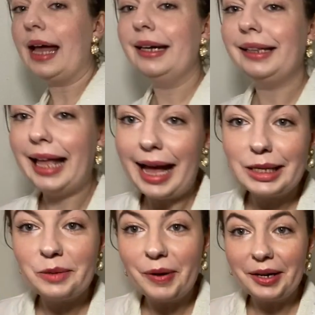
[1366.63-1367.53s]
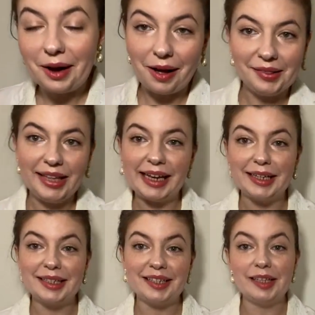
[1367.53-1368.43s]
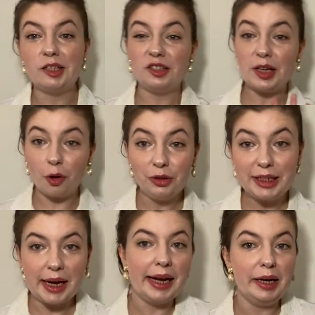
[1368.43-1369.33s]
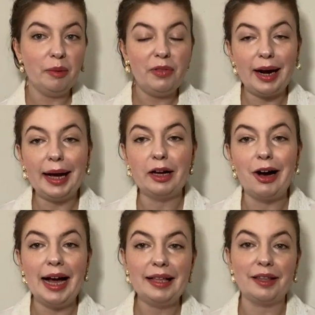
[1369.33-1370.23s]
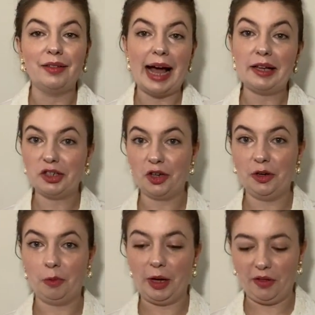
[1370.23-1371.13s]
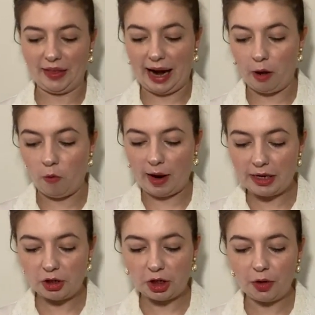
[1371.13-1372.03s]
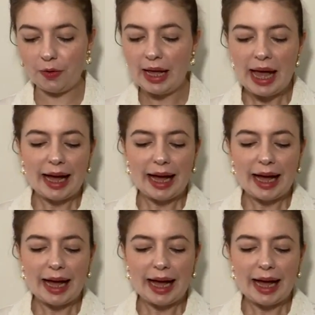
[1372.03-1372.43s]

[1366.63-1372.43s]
And last but not least, this is the only item that I got at the last Goodwill that I went to.